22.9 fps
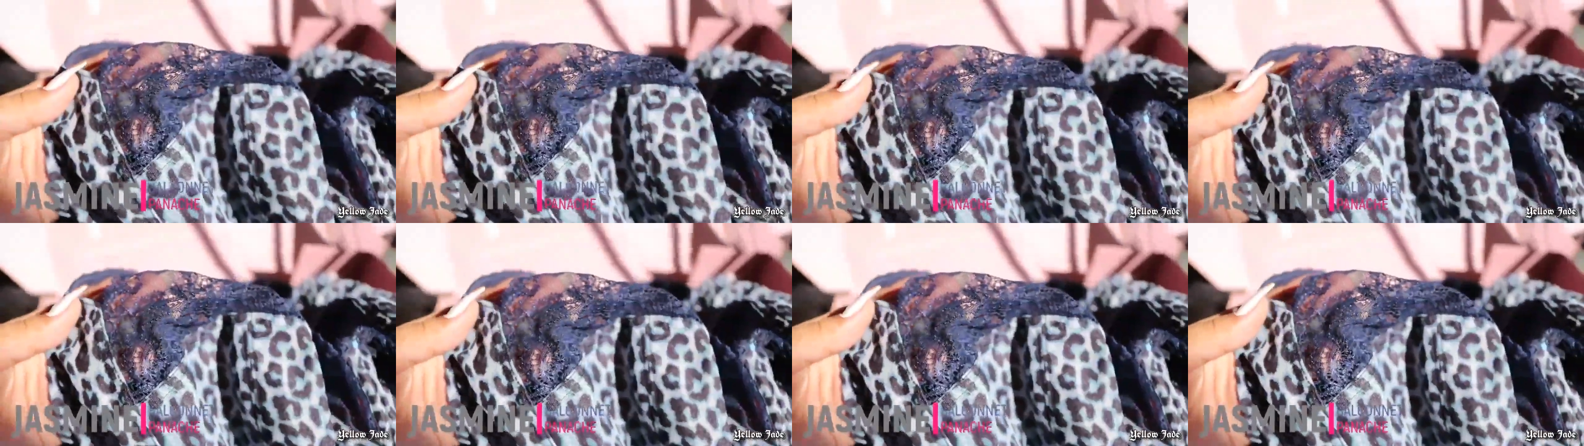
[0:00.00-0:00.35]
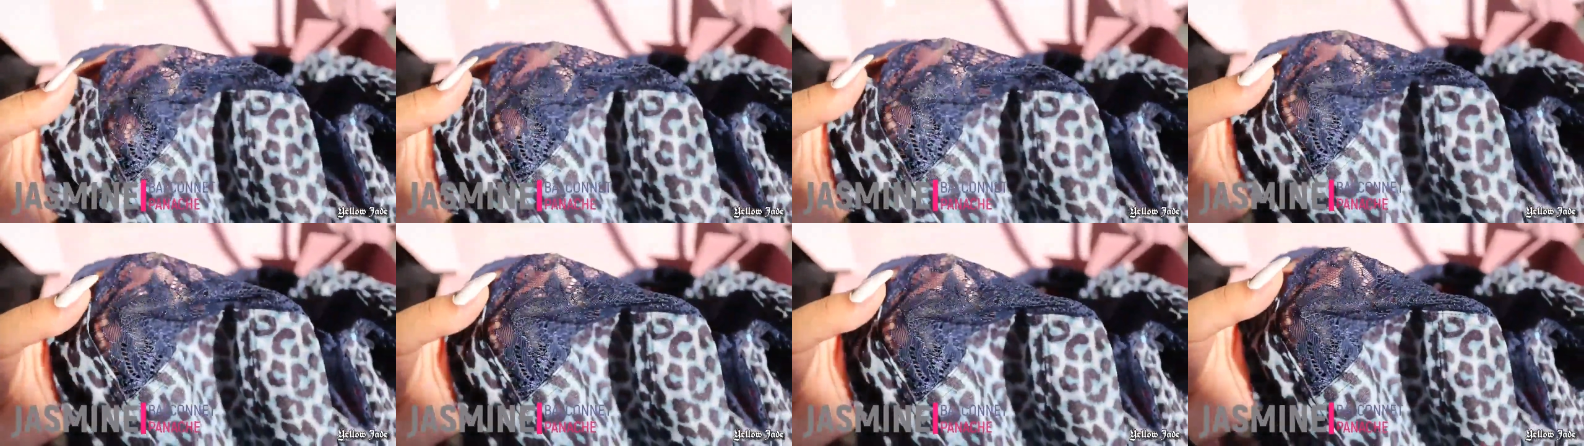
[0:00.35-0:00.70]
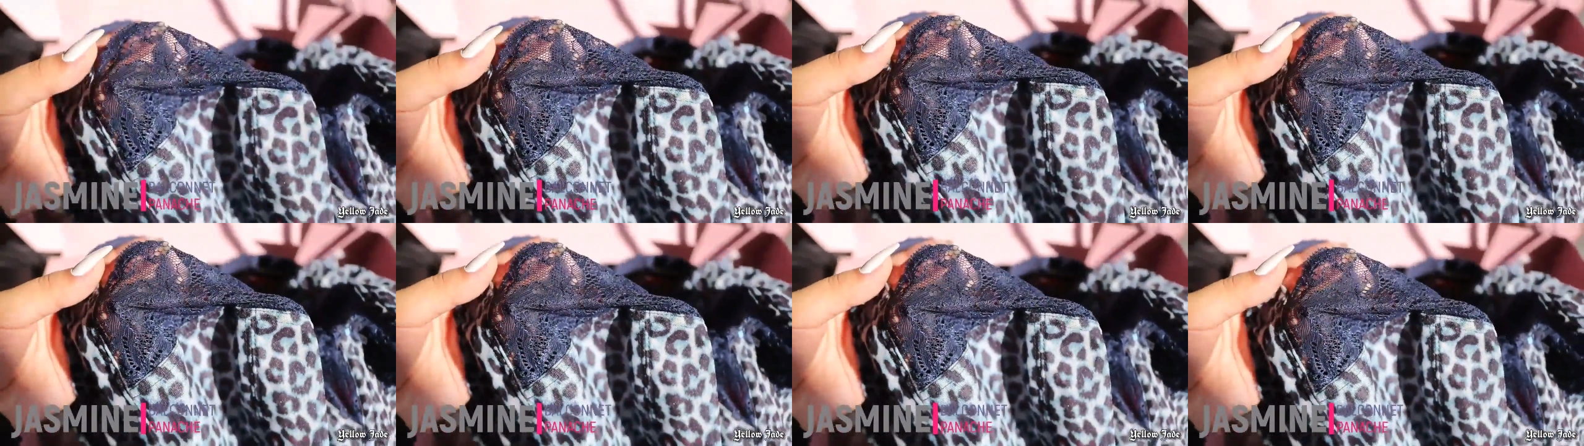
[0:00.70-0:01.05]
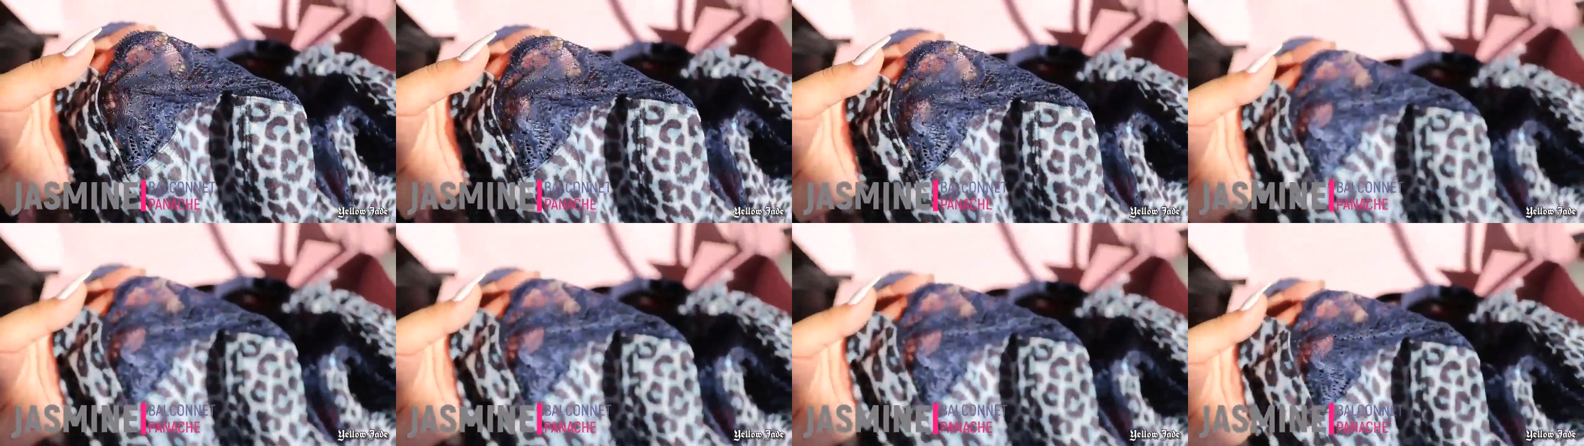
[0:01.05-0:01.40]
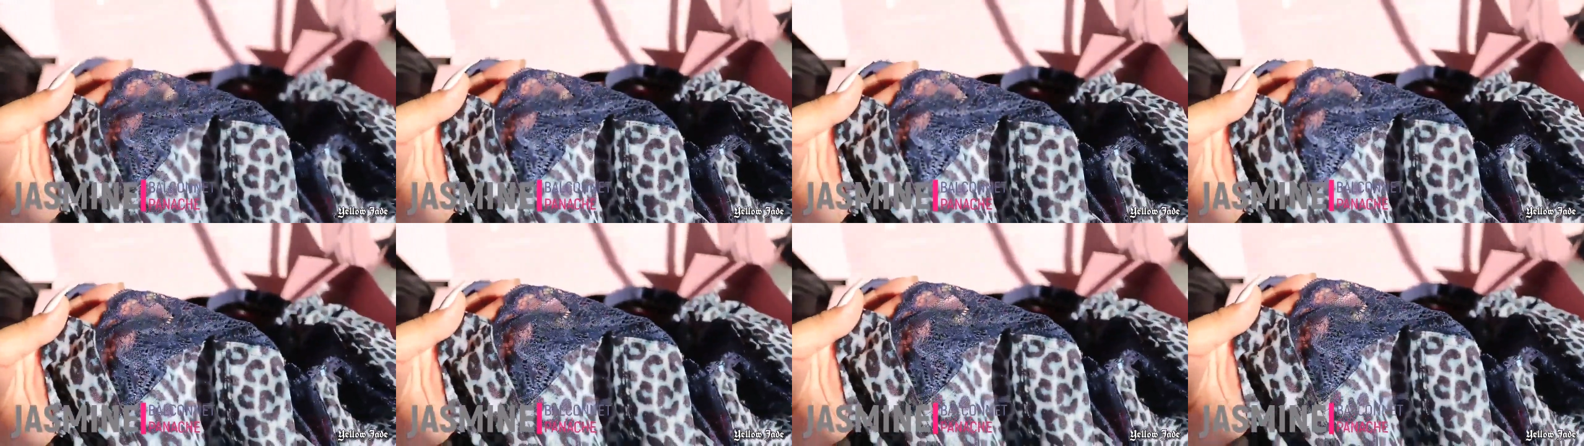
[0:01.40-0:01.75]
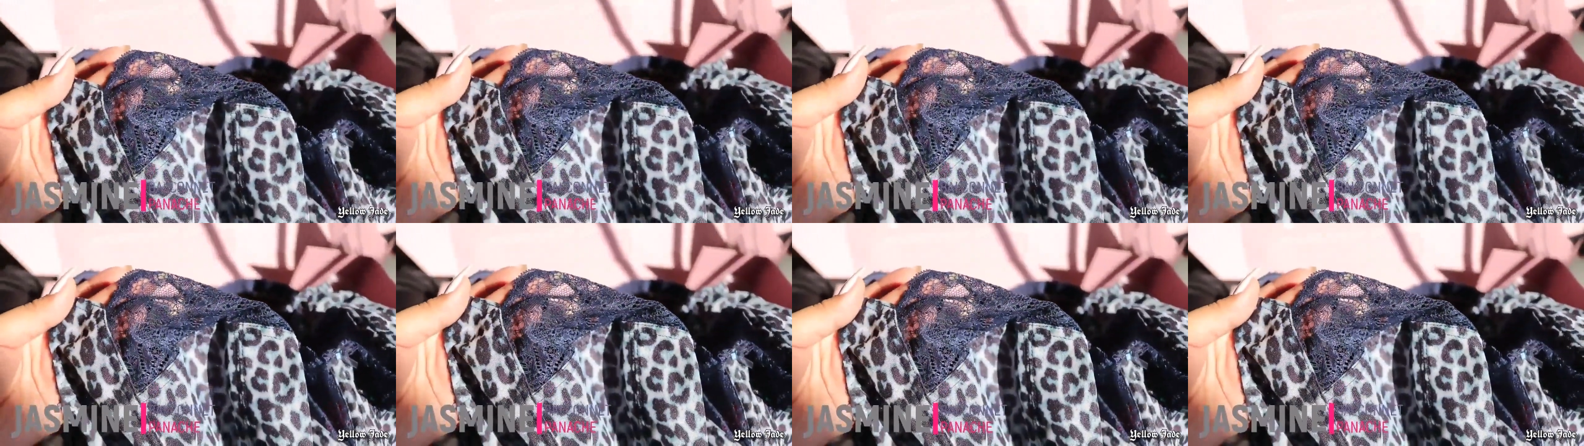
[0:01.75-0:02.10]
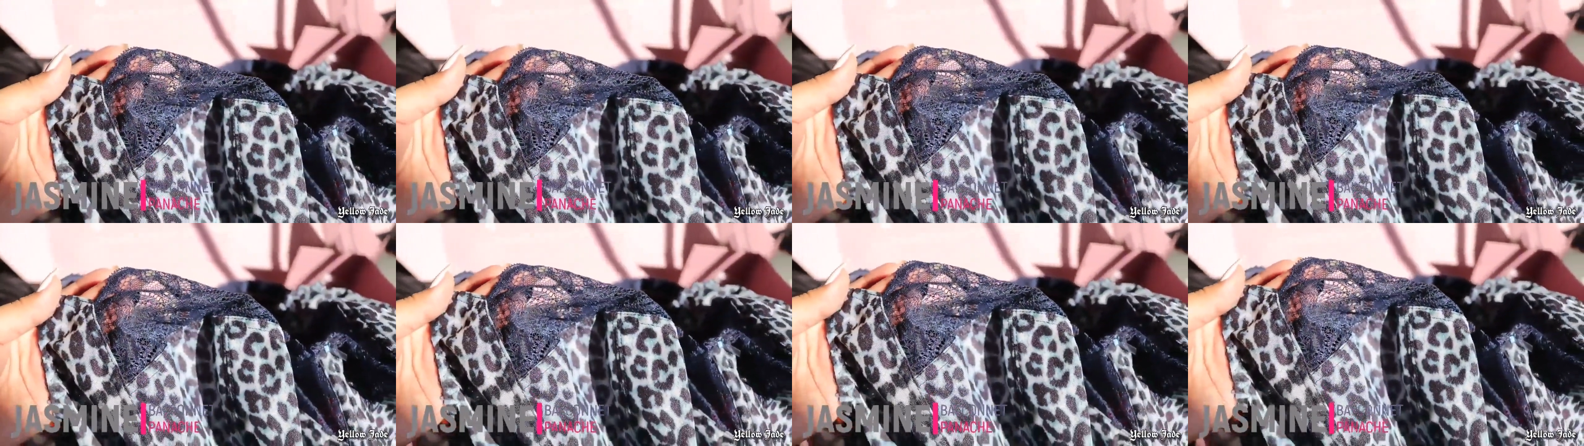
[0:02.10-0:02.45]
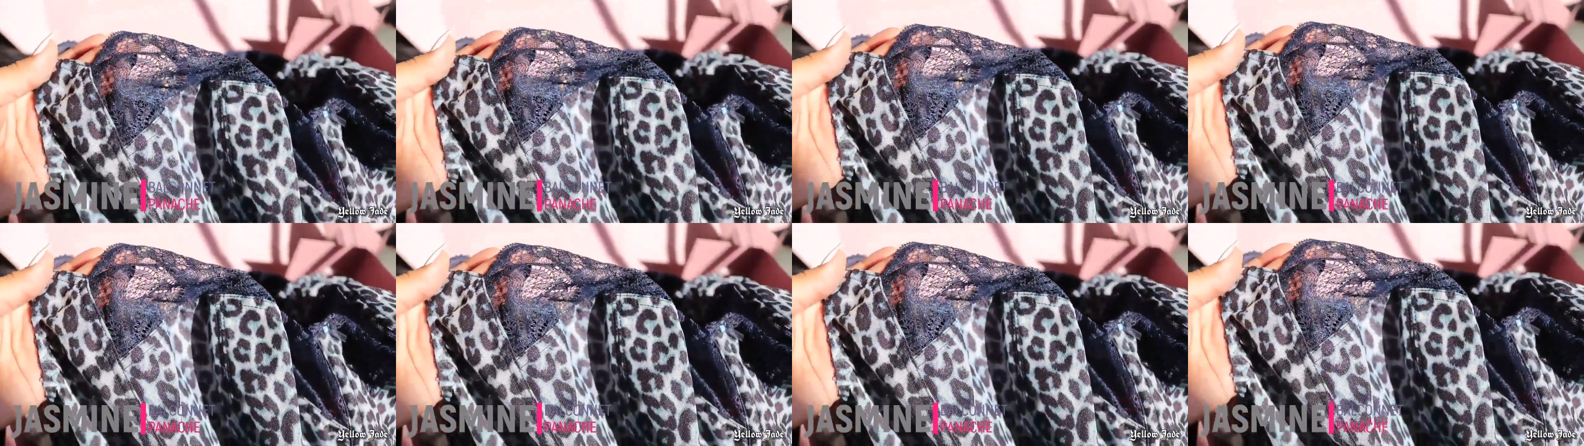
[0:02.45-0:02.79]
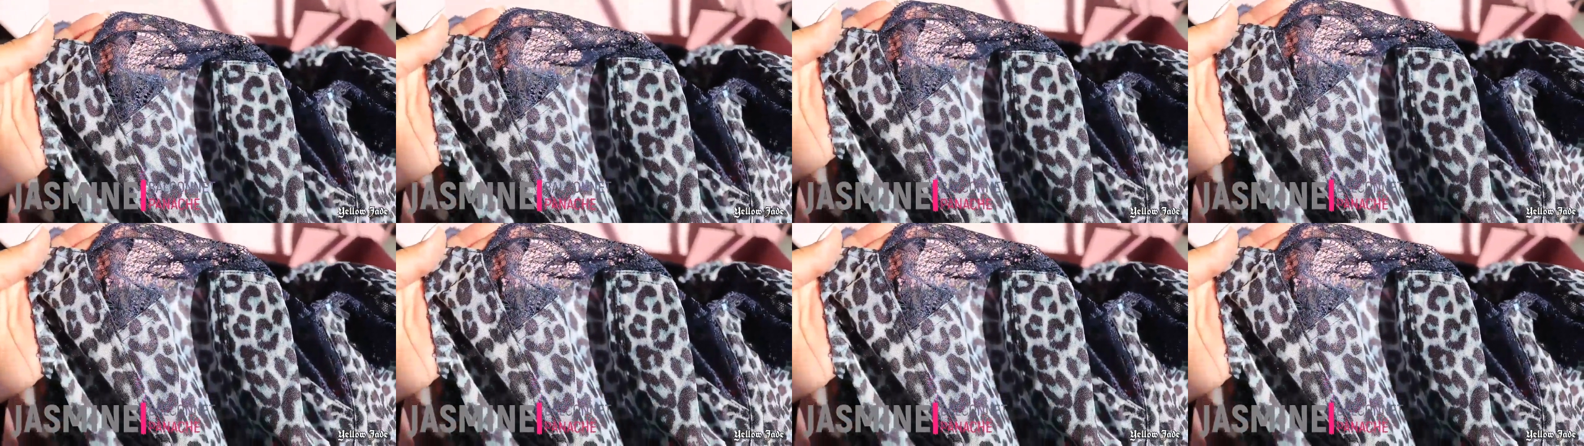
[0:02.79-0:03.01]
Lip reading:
Nobody's mouth can be seen.